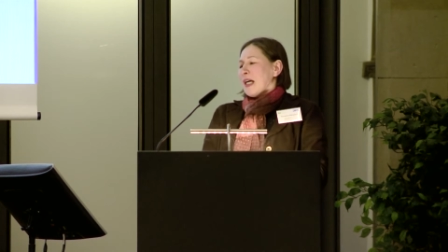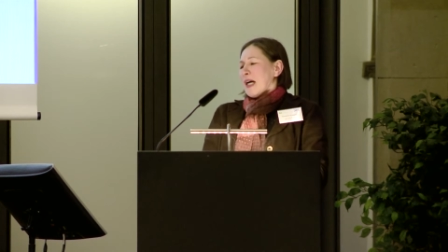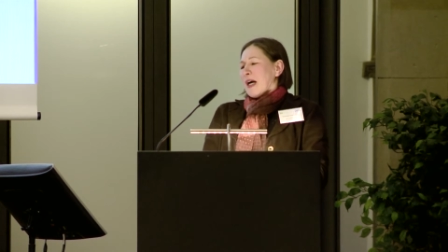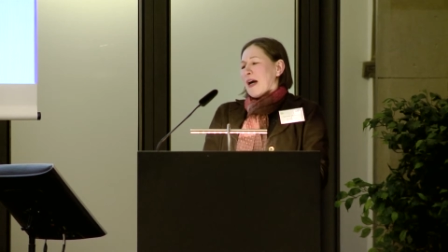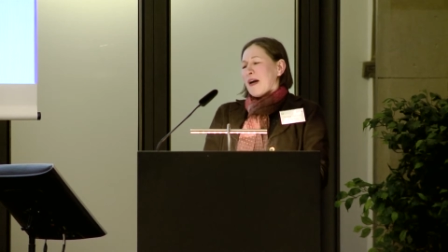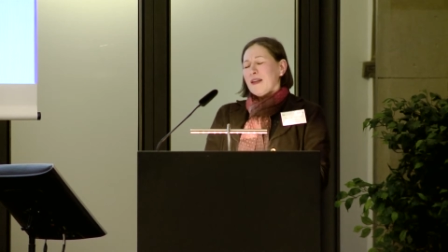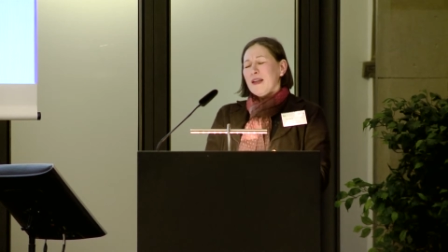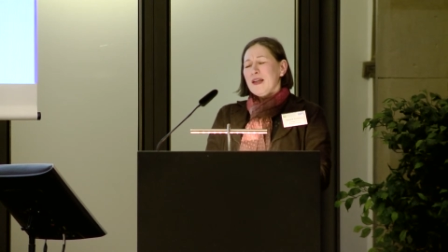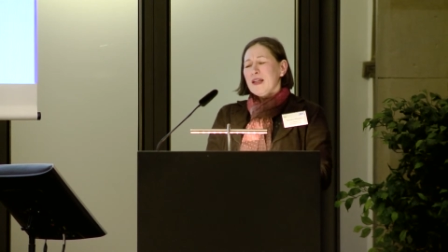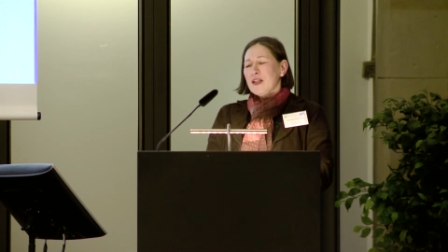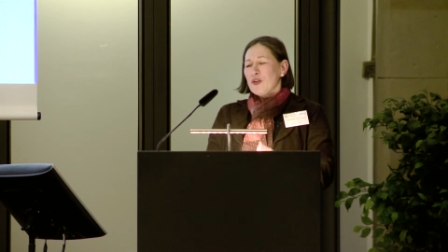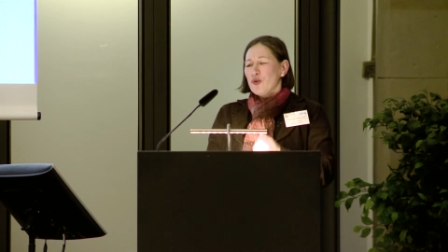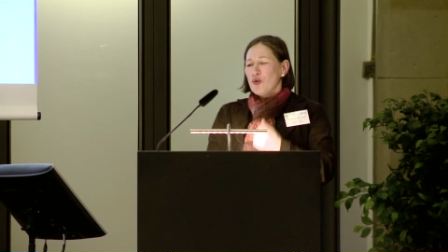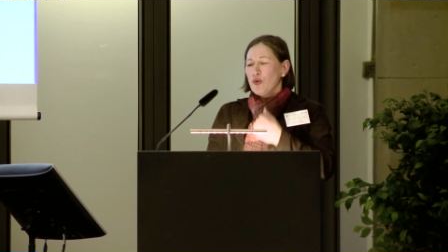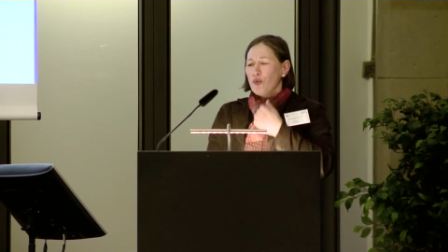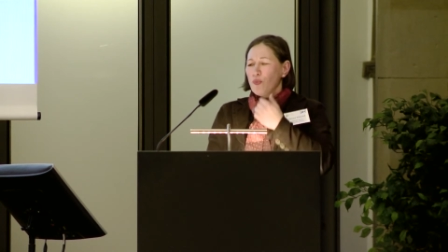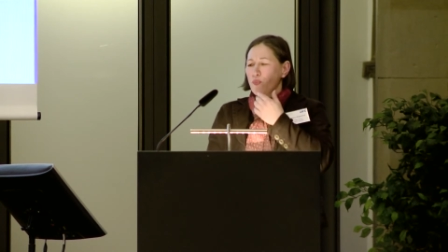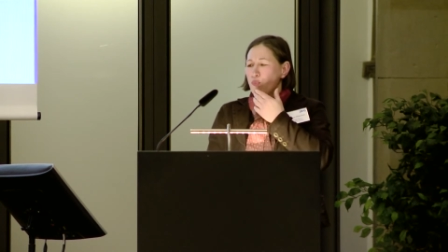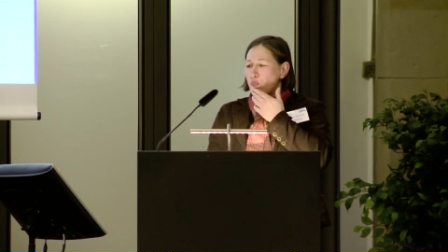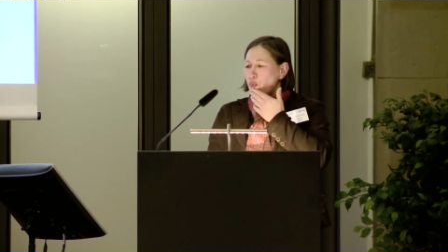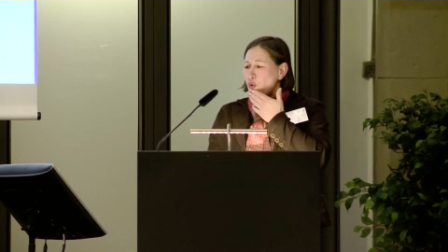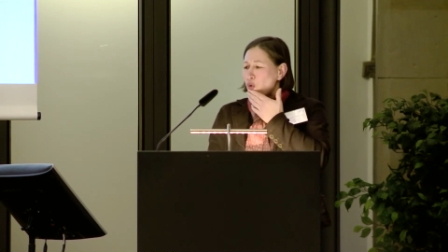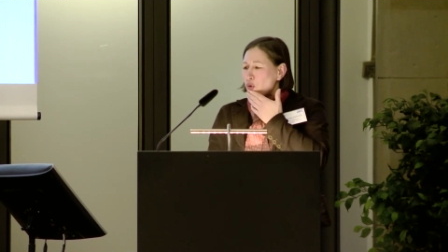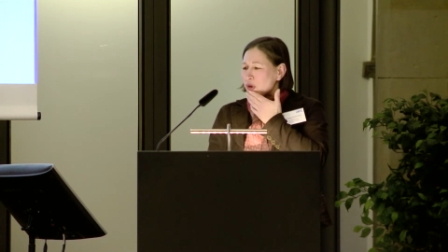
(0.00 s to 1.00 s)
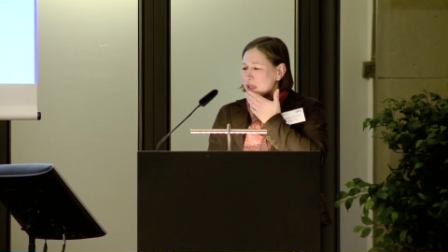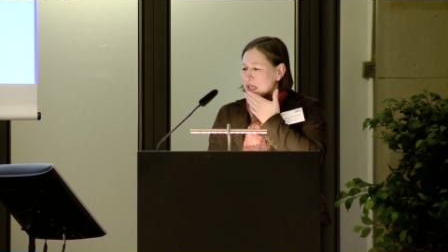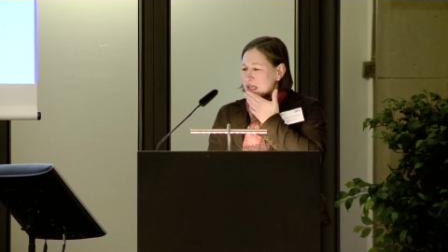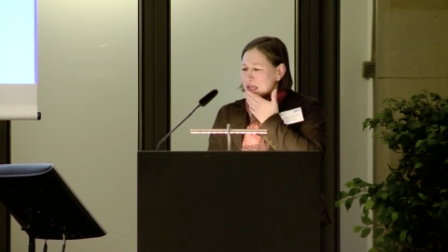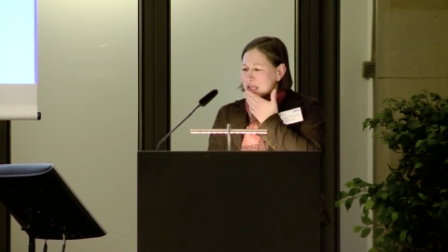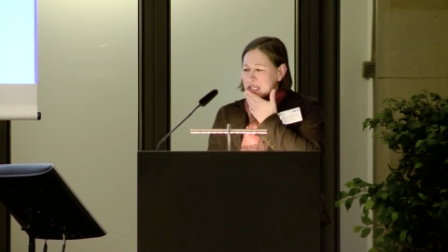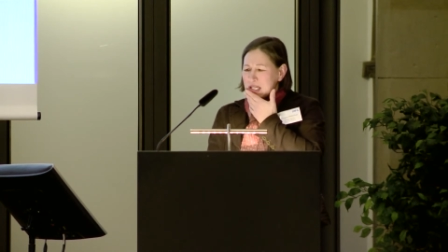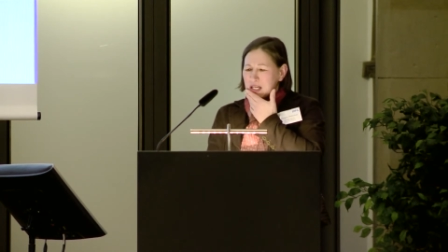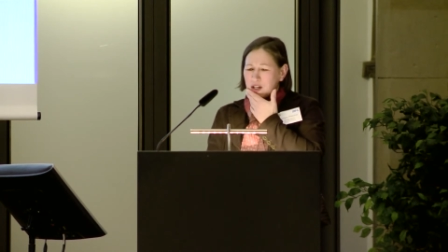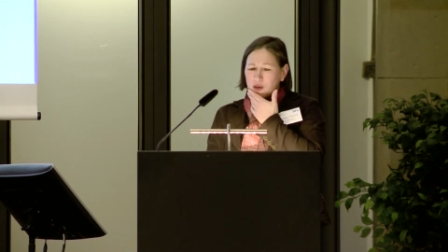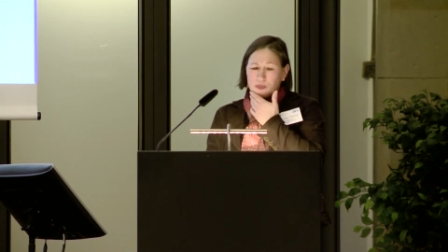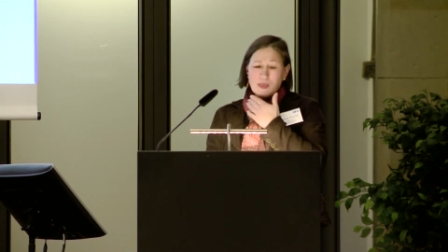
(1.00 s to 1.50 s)
I think it took more than a
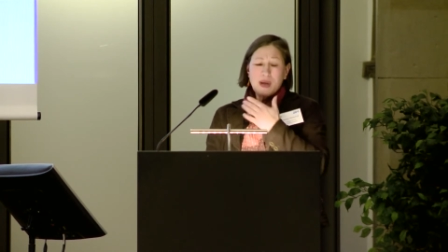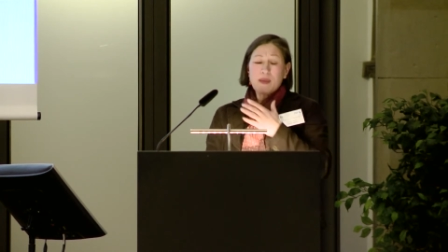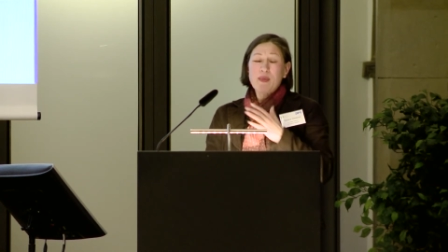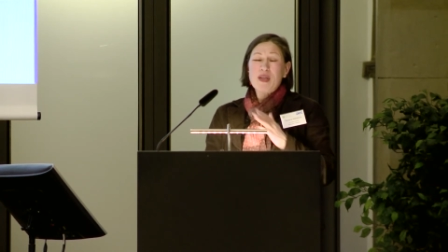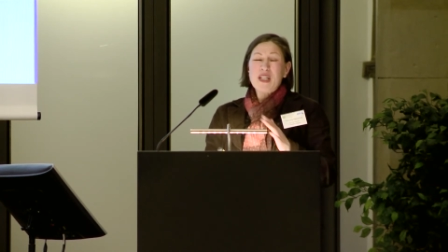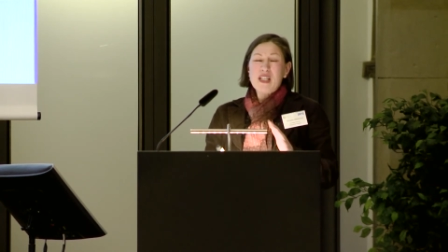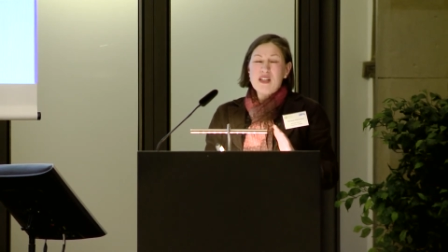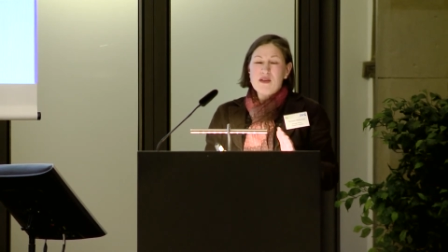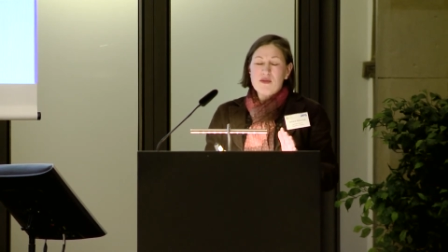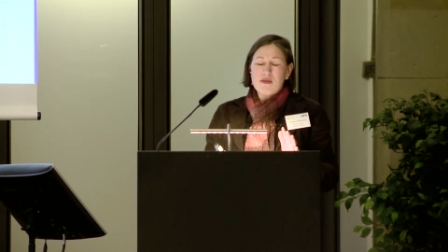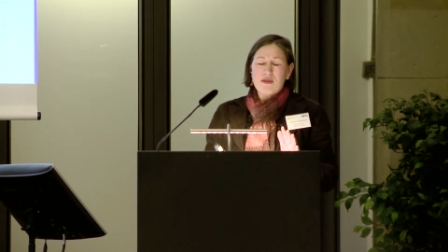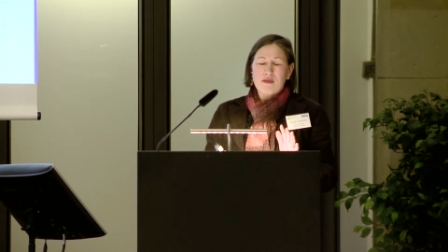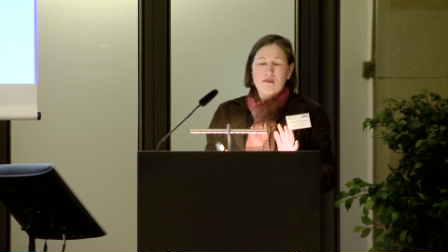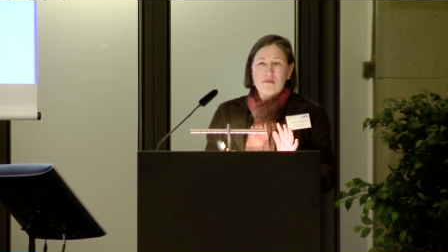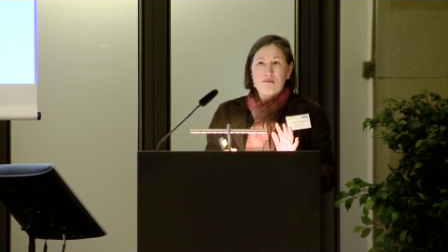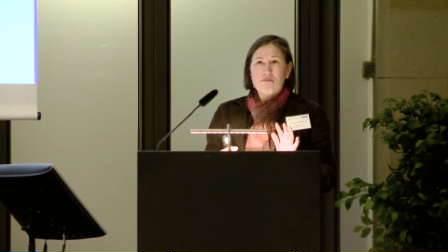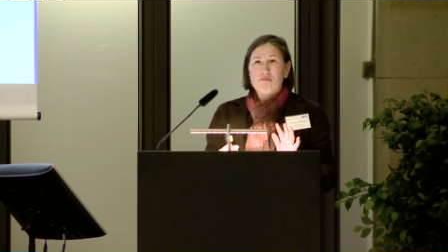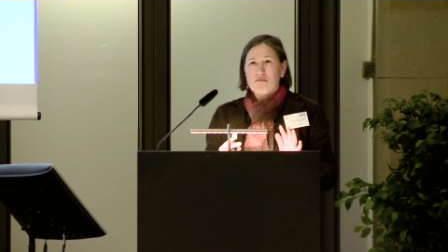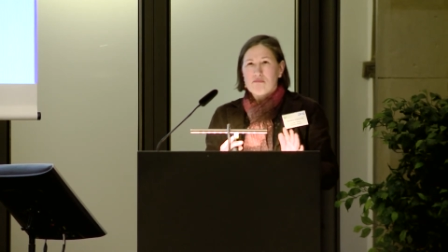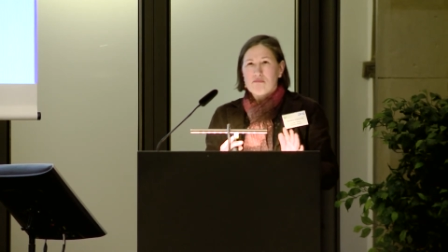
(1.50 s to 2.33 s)
year, maybe even